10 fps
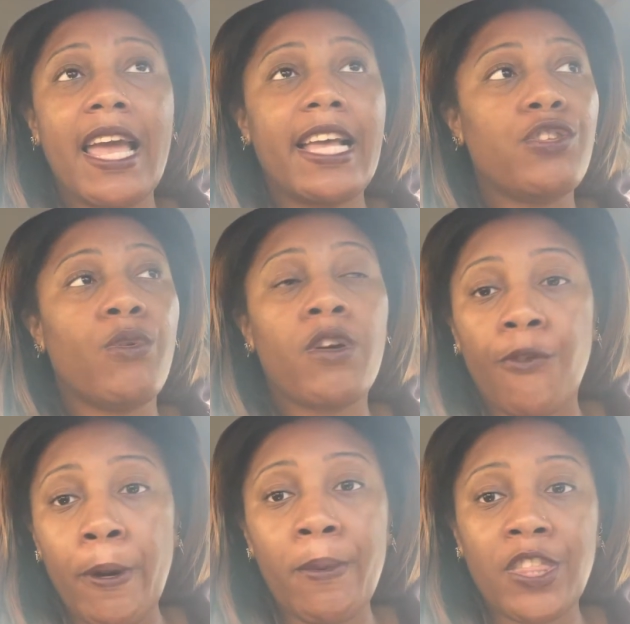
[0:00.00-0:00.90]
into a
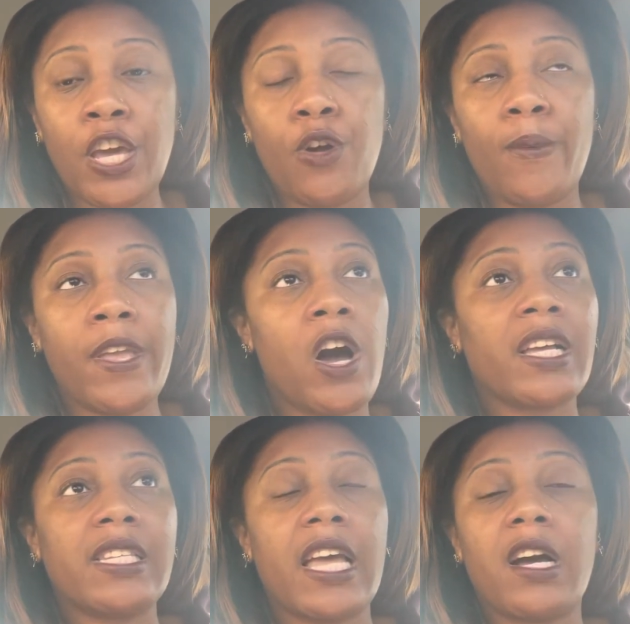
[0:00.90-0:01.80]
group with you and y'all
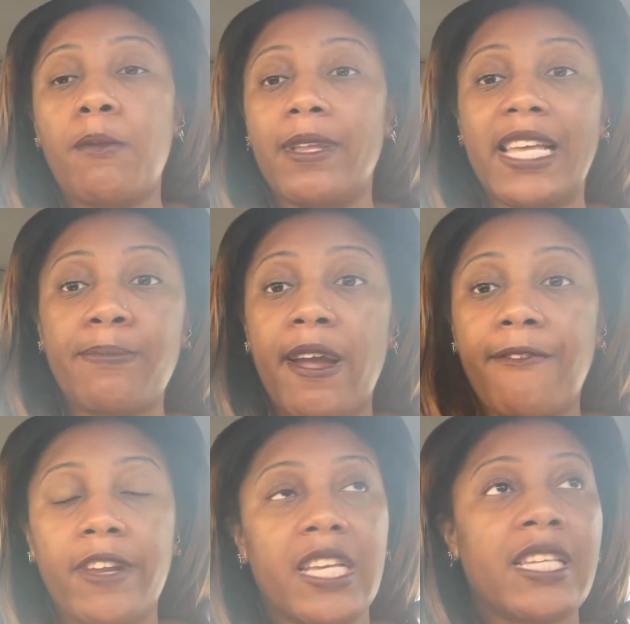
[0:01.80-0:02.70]
can say come on let's pray
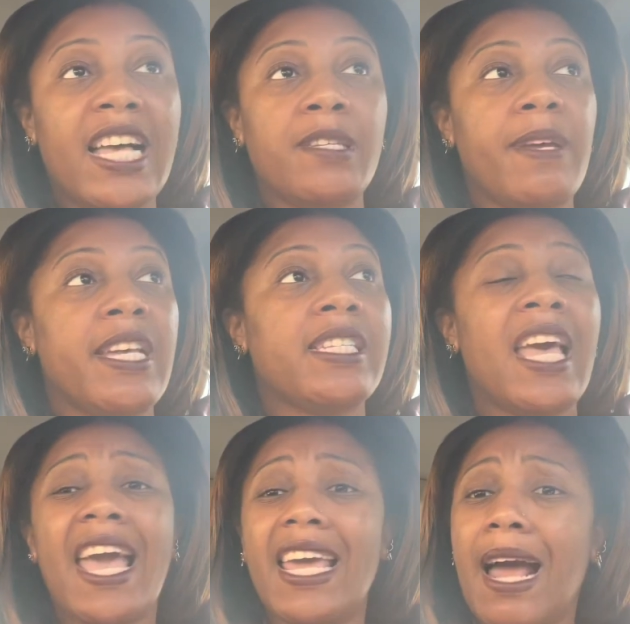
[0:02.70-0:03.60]
for these husbands
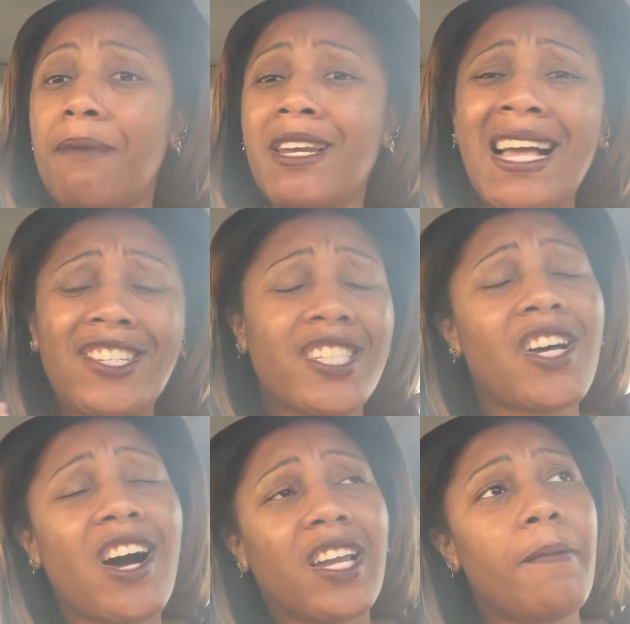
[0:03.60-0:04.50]
and i'm not just
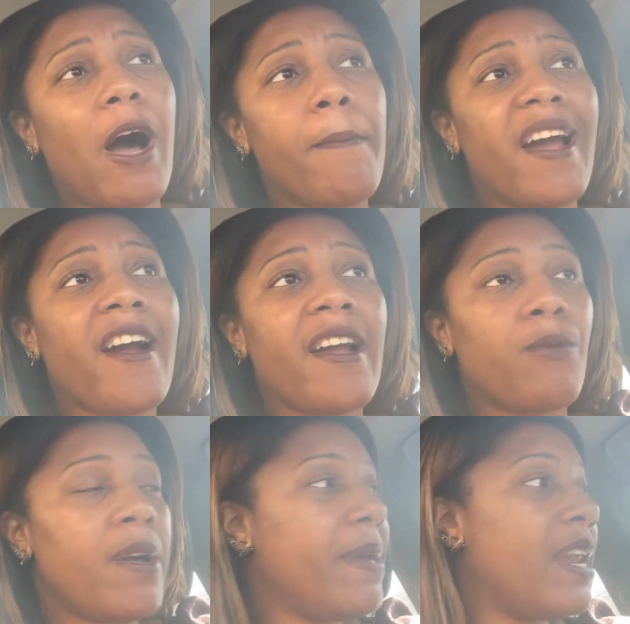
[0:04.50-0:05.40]
talking about married
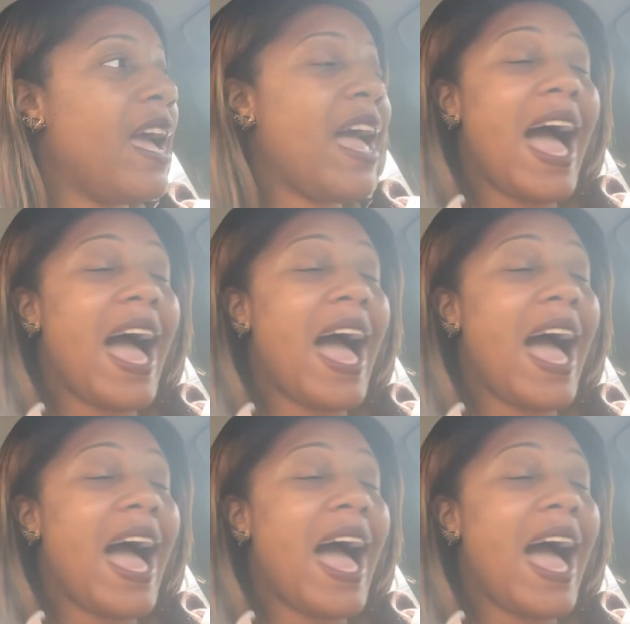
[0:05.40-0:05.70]
women